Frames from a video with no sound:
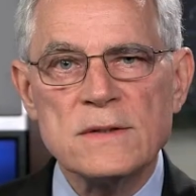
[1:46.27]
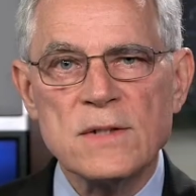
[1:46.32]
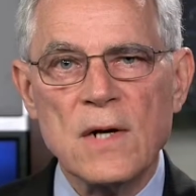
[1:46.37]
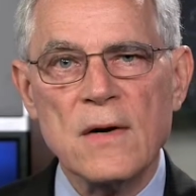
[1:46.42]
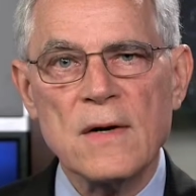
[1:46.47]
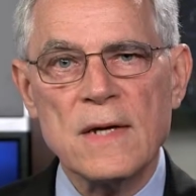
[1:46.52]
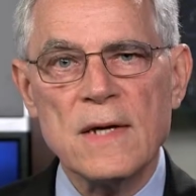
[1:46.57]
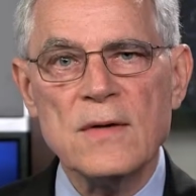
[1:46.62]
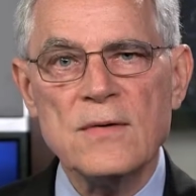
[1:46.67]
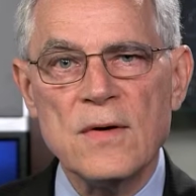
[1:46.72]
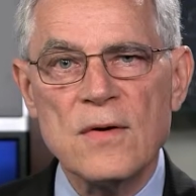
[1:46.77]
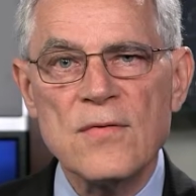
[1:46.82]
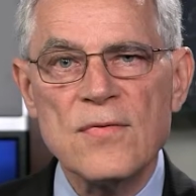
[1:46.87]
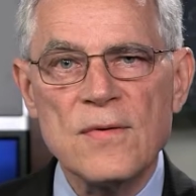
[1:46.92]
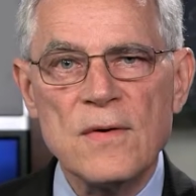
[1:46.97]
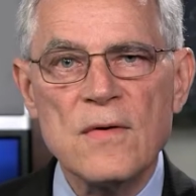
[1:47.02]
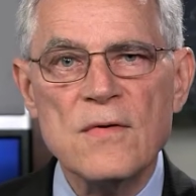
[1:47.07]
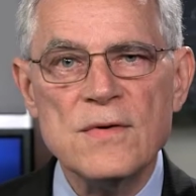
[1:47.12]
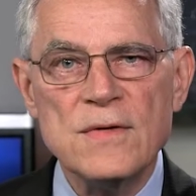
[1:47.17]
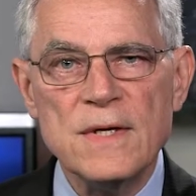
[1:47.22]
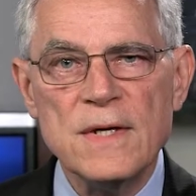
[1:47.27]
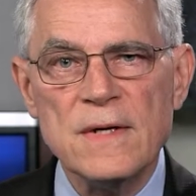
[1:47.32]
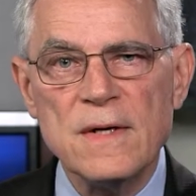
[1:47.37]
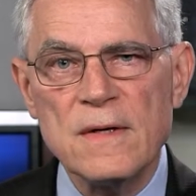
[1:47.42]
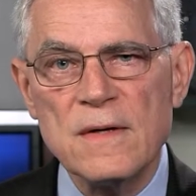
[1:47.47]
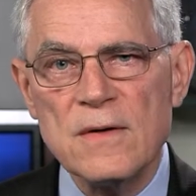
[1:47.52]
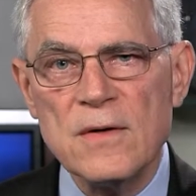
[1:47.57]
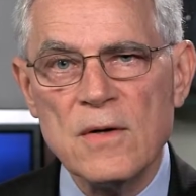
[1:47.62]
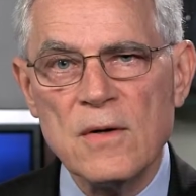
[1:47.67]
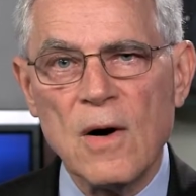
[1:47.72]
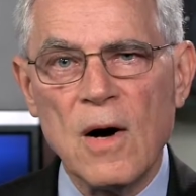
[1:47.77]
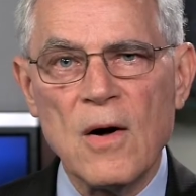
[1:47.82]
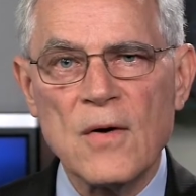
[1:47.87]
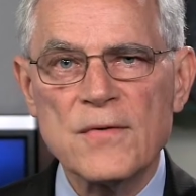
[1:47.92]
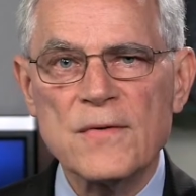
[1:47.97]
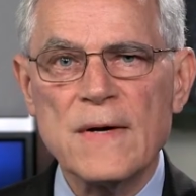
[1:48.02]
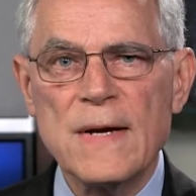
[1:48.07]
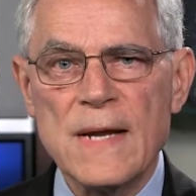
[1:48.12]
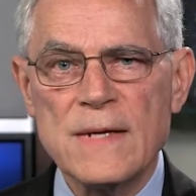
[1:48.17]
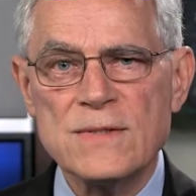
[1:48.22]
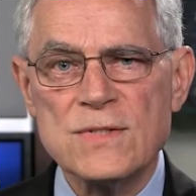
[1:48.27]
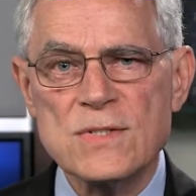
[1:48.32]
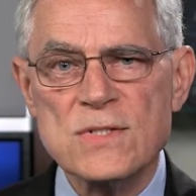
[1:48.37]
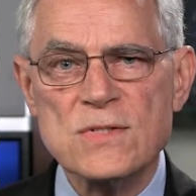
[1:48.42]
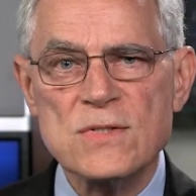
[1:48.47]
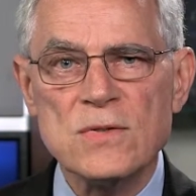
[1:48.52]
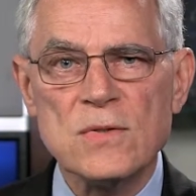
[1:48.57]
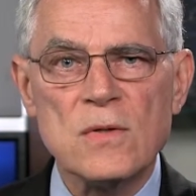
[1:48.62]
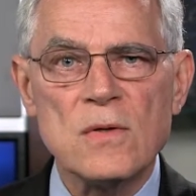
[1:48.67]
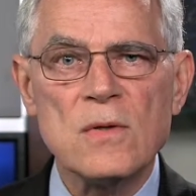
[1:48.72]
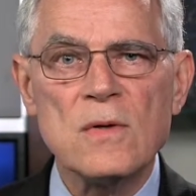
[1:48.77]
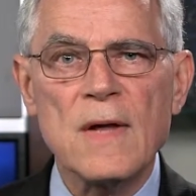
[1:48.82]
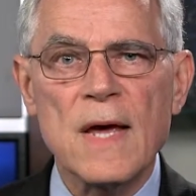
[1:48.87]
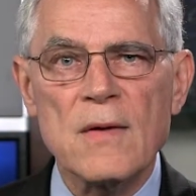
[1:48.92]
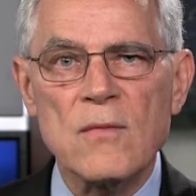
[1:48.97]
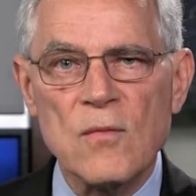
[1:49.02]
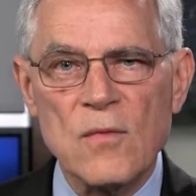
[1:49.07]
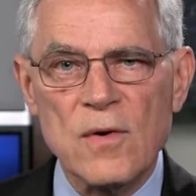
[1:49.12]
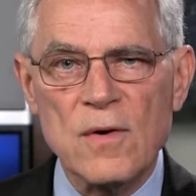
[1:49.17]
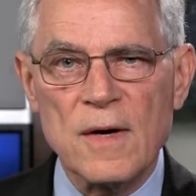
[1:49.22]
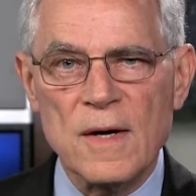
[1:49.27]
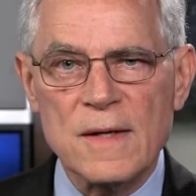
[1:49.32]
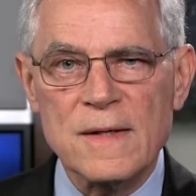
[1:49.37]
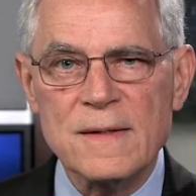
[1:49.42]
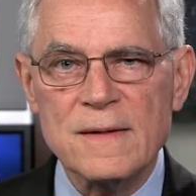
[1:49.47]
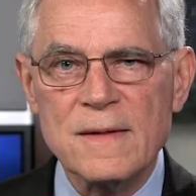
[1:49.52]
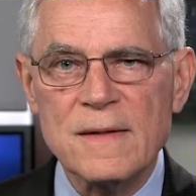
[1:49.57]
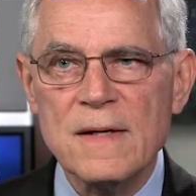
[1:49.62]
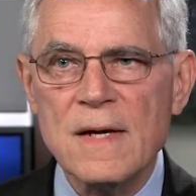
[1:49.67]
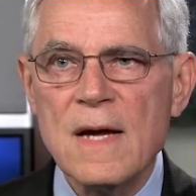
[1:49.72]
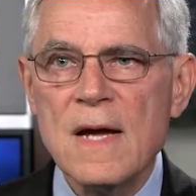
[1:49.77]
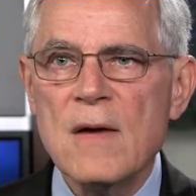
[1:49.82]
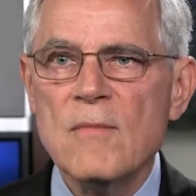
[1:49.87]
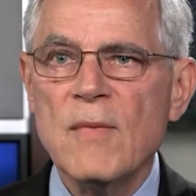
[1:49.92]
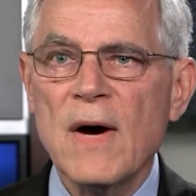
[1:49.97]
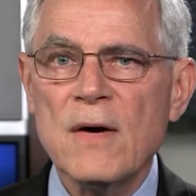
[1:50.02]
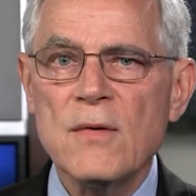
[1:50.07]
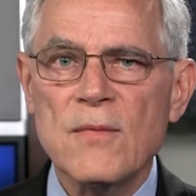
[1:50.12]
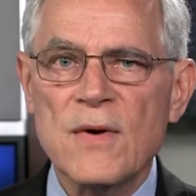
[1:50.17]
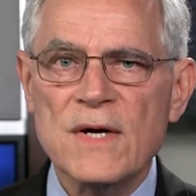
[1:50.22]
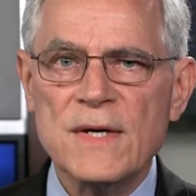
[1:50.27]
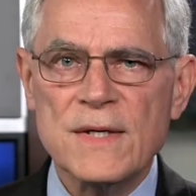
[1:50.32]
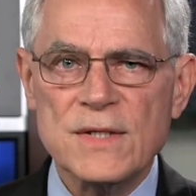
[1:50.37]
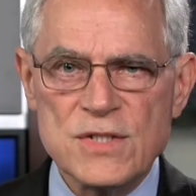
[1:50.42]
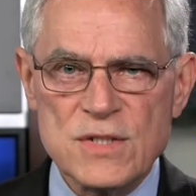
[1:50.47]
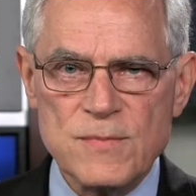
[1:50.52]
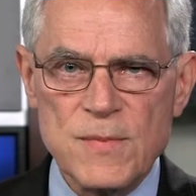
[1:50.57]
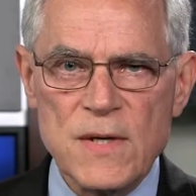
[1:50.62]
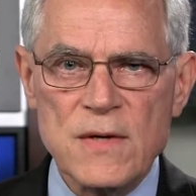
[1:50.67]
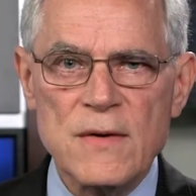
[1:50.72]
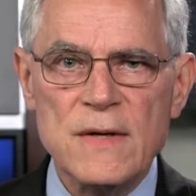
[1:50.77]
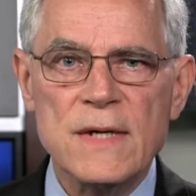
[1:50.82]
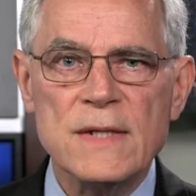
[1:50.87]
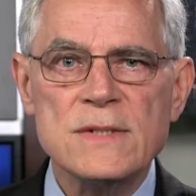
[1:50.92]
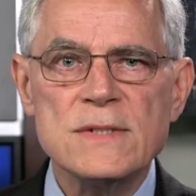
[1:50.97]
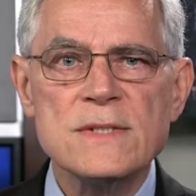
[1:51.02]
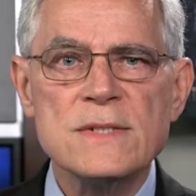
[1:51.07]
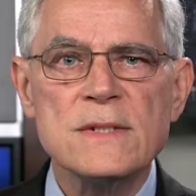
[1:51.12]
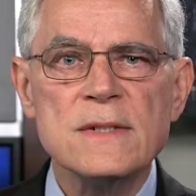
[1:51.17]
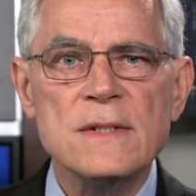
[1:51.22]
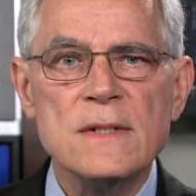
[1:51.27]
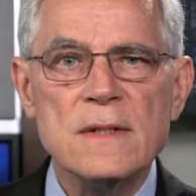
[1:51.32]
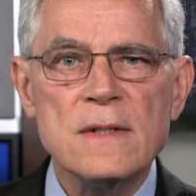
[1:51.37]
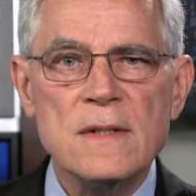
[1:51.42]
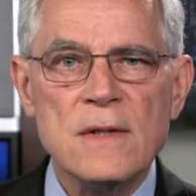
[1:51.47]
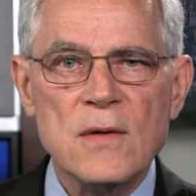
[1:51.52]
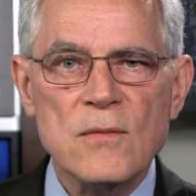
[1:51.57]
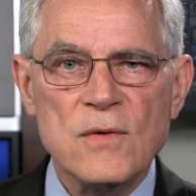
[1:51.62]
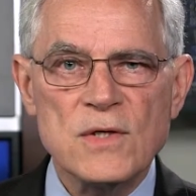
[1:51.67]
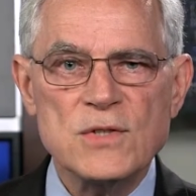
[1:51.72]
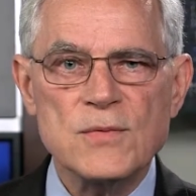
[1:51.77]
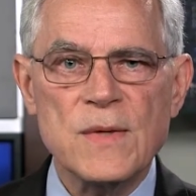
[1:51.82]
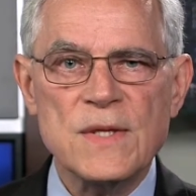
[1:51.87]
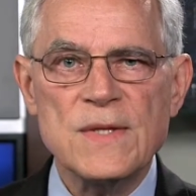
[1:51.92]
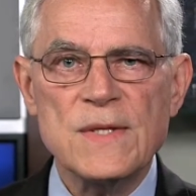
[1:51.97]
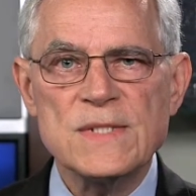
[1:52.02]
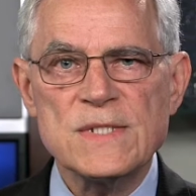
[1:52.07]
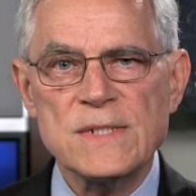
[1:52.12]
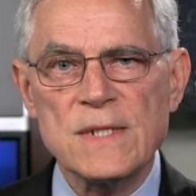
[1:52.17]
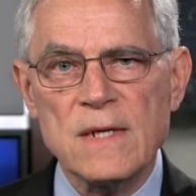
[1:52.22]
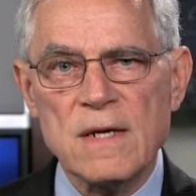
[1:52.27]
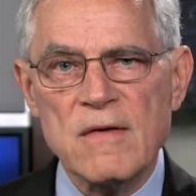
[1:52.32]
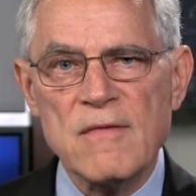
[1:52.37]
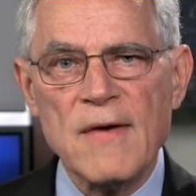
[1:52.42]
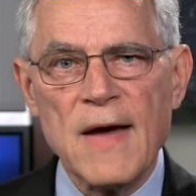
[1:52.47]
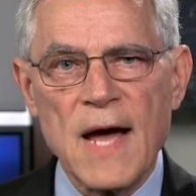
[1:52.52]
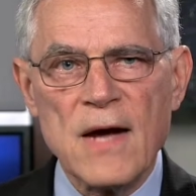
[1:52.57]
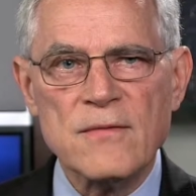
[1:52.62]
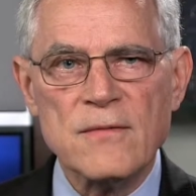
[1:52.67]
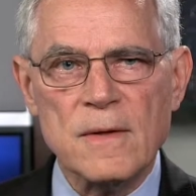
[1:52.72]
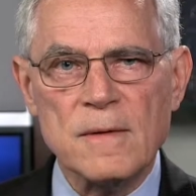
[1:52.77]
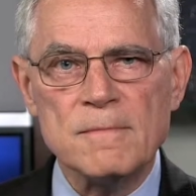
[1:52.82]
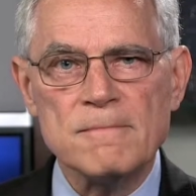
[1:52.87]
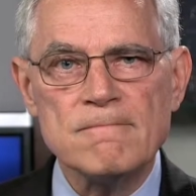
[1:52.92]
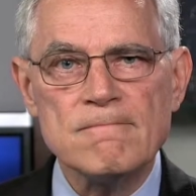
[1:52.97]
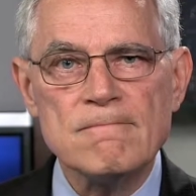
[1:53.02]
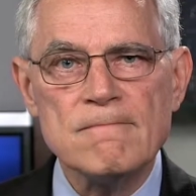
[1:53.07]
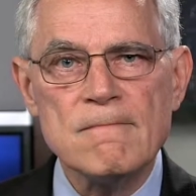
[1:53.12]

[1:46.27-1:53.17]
starting in your third year, you alternated school and work. My work experience was with the city of Akron.